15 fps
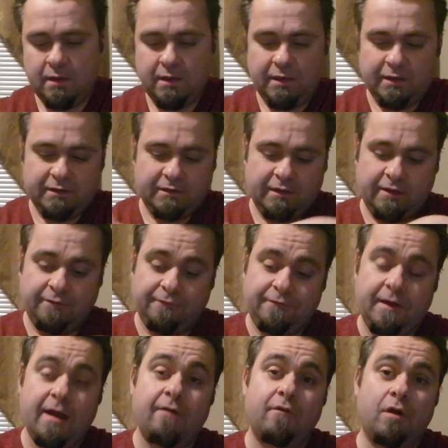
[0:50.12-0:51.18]
It's the
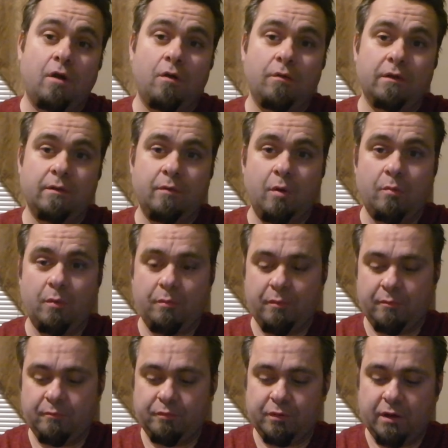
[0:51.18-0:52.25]
Faro, and I hope
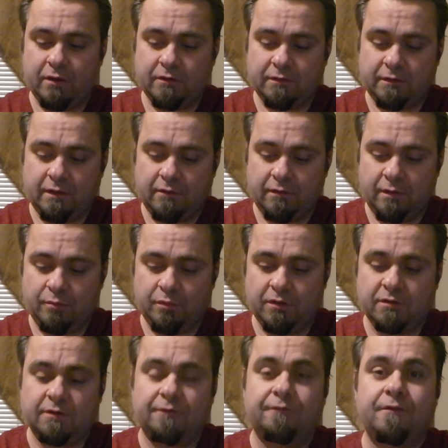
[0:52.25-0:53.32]
I'm pronouncing that right, but it's
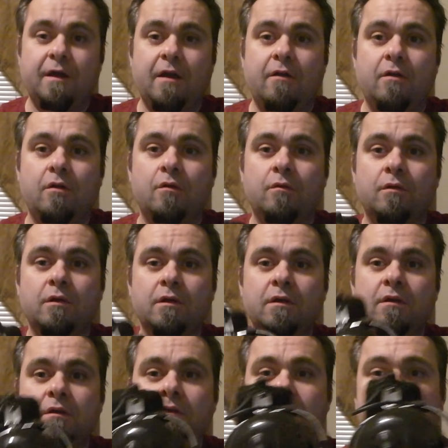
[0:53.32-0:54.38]
the Faro
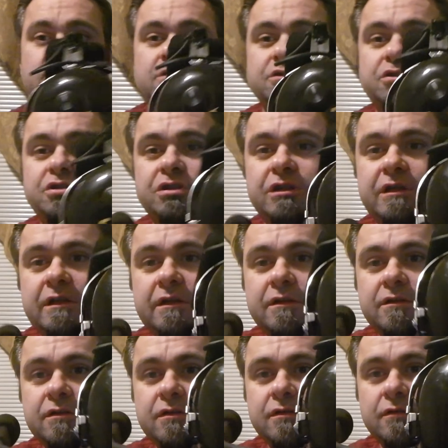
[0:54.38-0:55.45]

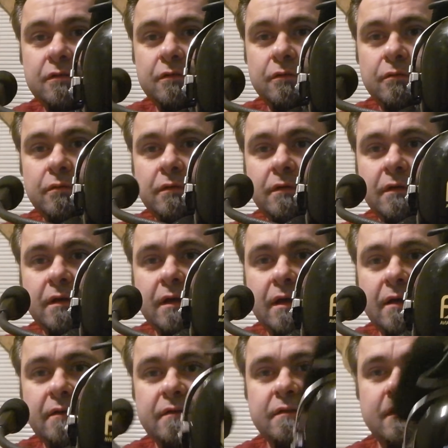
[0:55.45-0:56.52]
G2
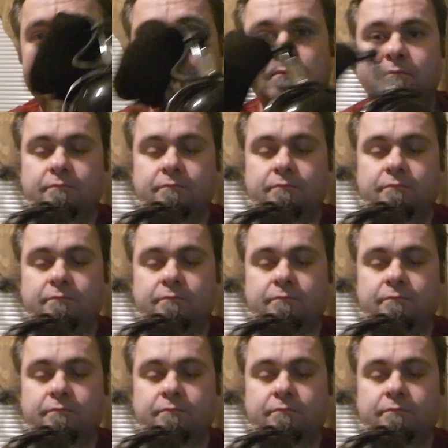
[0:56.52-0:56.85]
headset.